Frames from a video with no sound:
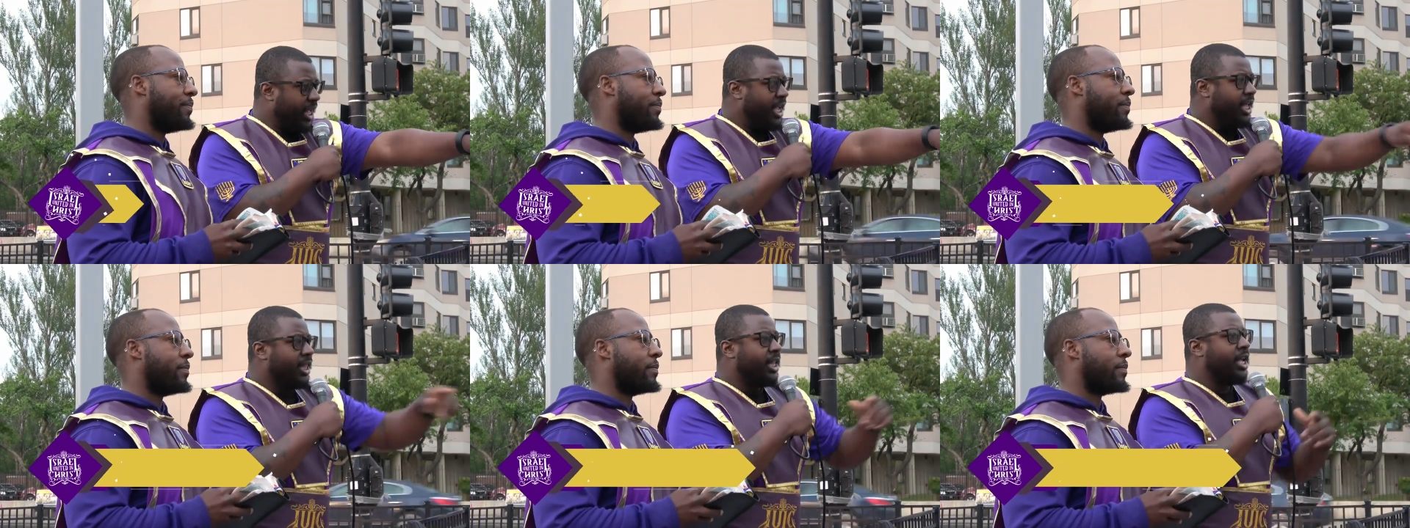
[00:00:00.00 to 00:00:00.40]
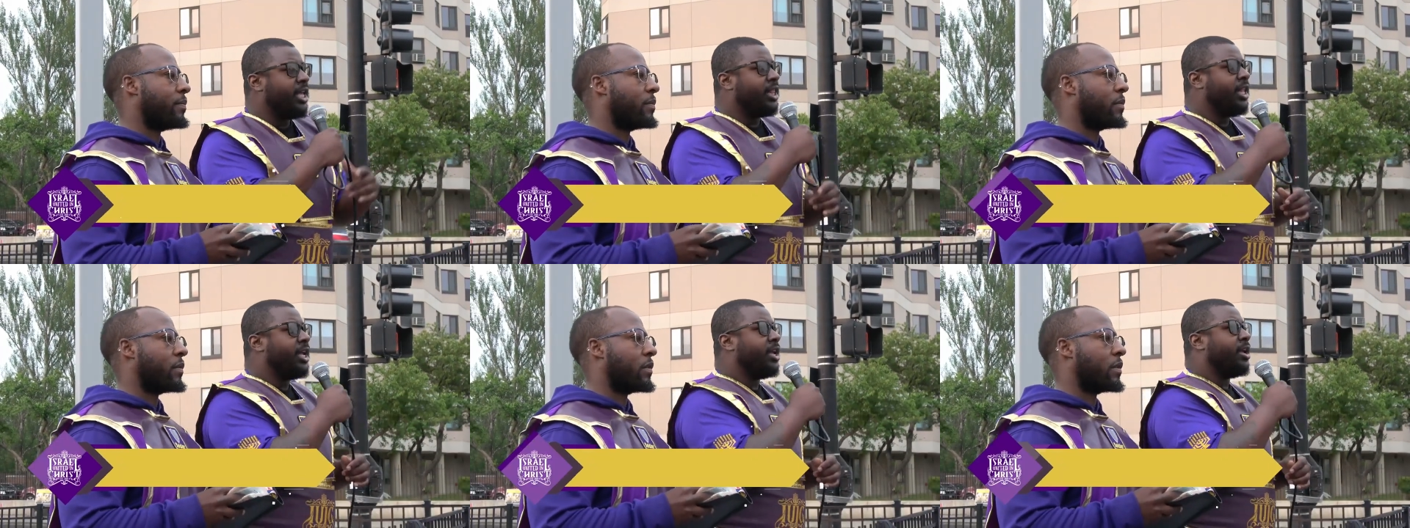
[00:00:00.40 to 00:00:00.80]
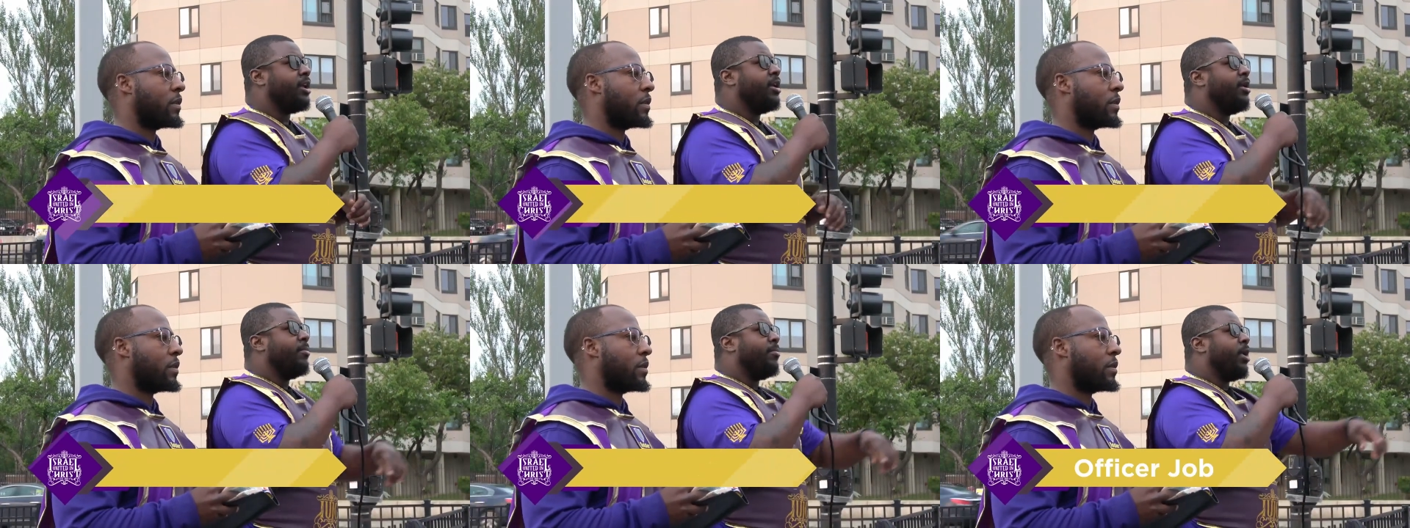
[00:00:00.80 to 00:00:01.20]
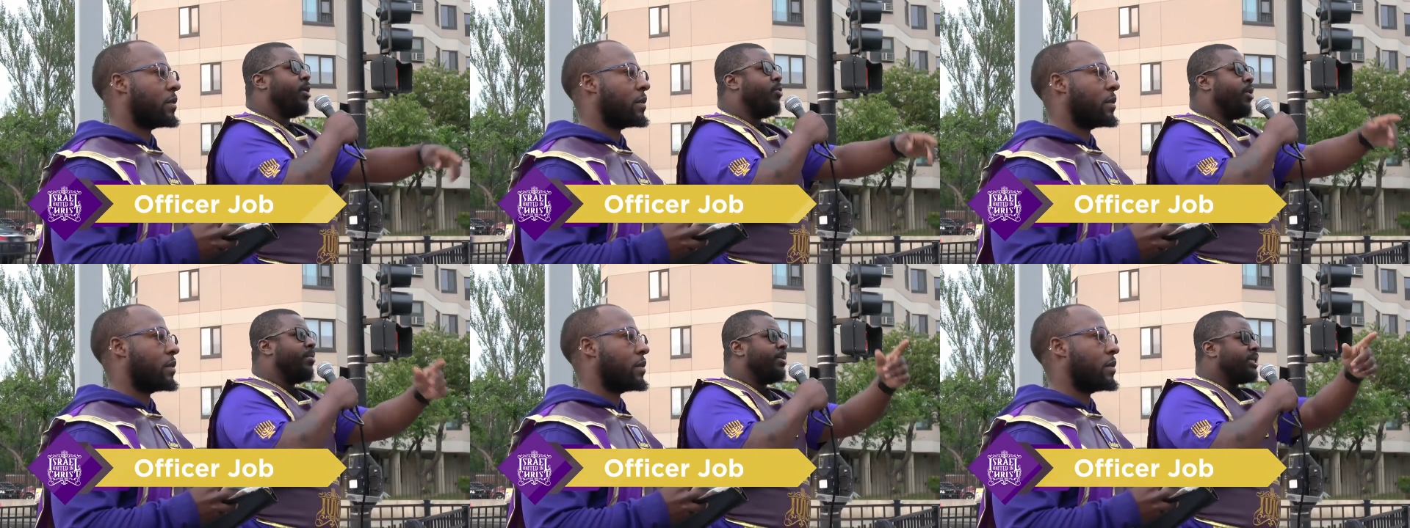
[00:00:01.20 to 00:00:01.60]
Speaker 1: Lee.
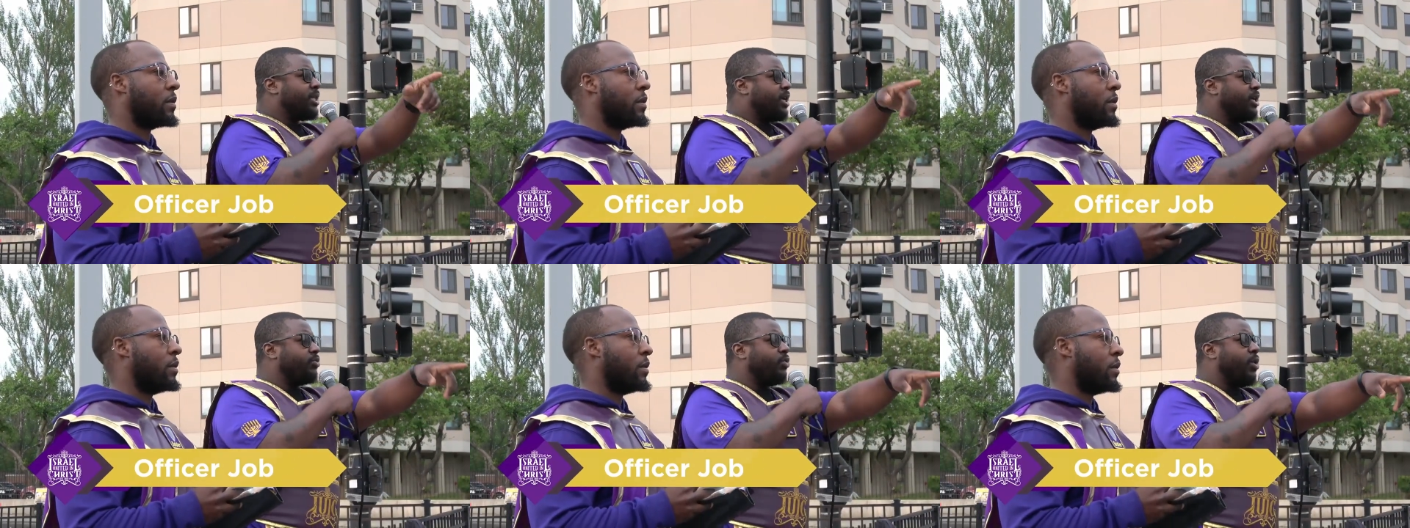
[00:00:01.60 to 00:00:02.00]
Bear with me, because